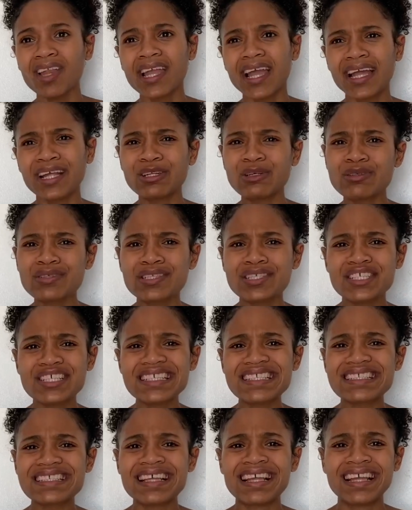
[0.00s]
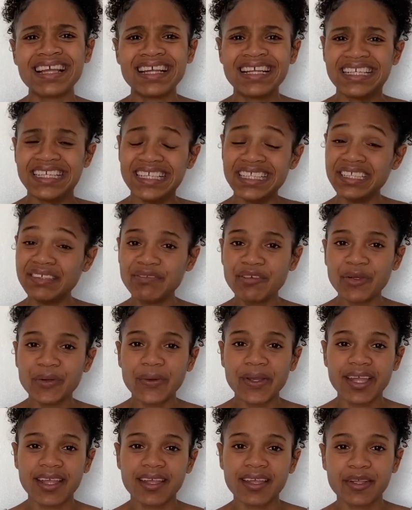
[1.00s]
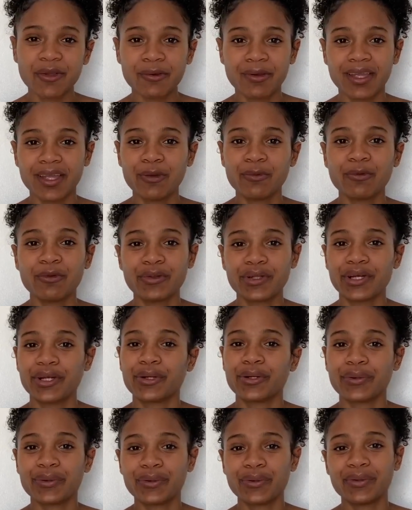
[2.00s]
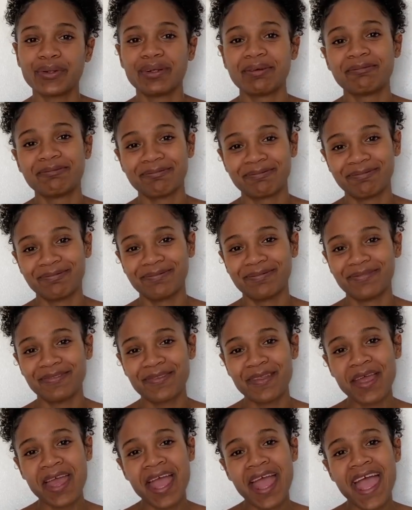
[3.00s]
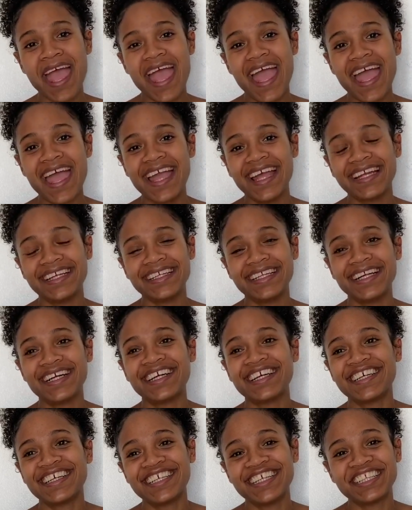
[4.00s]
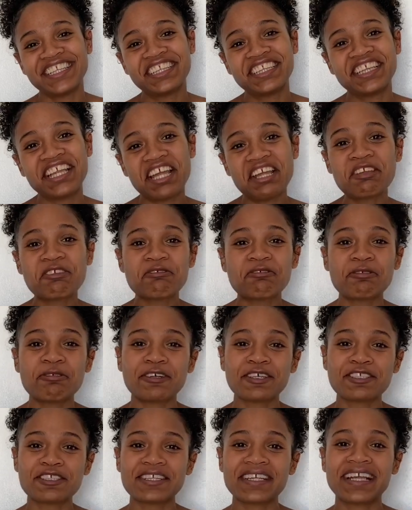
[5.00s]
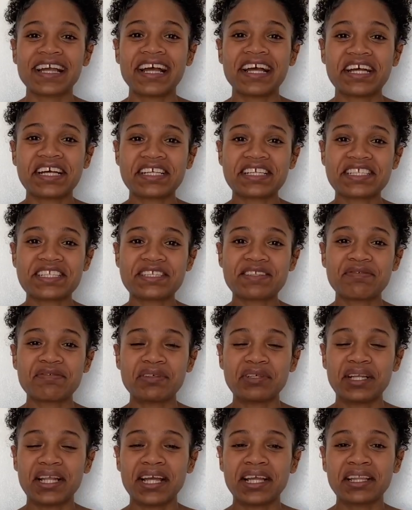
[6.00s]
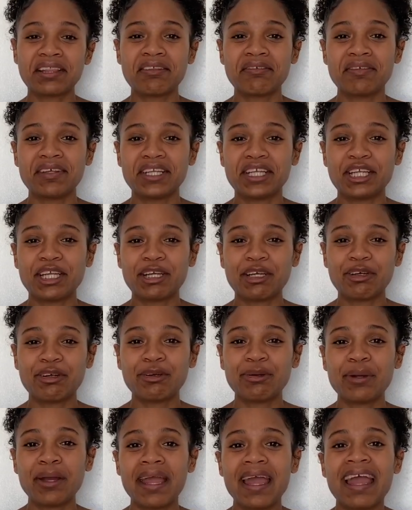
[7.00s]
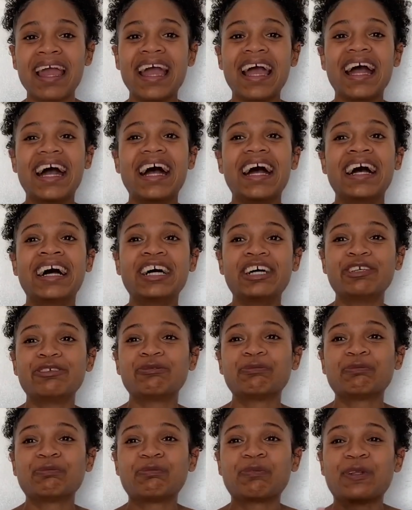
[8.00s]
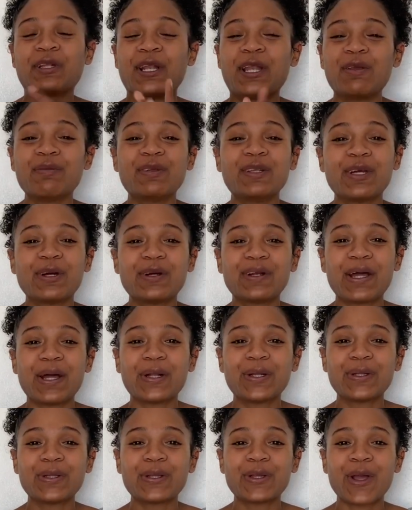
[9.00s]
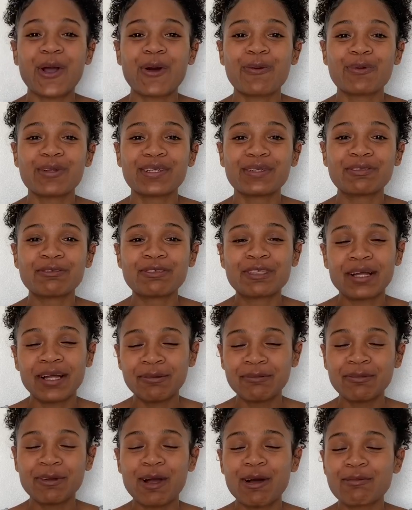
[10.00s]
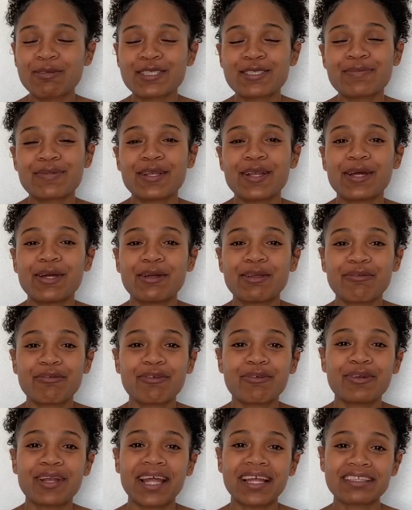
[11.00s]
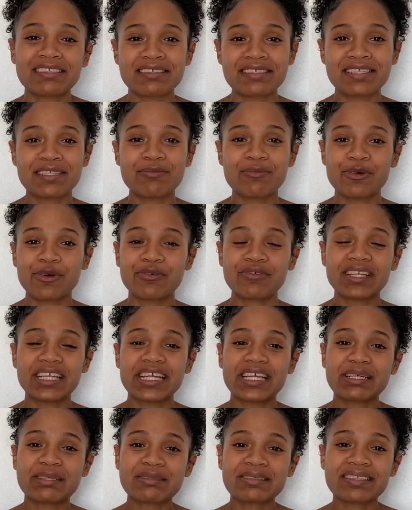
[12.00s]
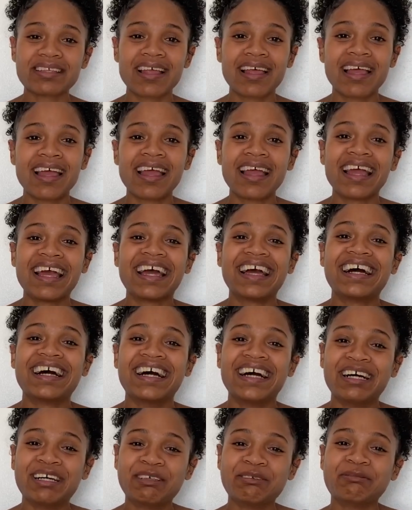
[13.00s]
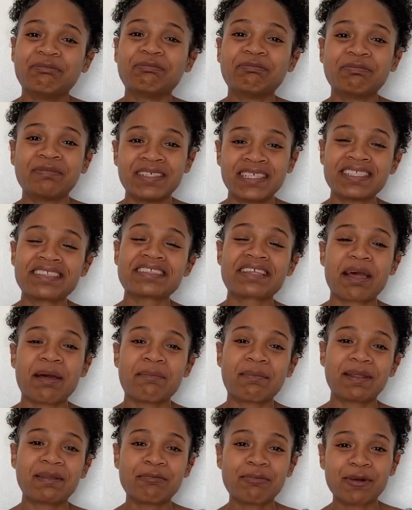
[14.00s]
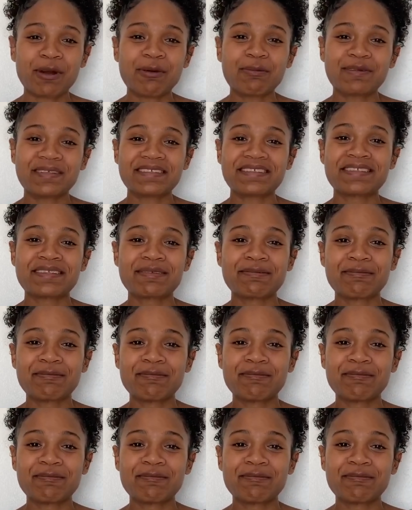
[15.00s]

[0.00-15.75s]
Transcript: And also just leave your hair will grow. And yeah, thank you for watching, guys. If you like the video, let me know down in the comments below if you would like to see more videos. It's coming, promise.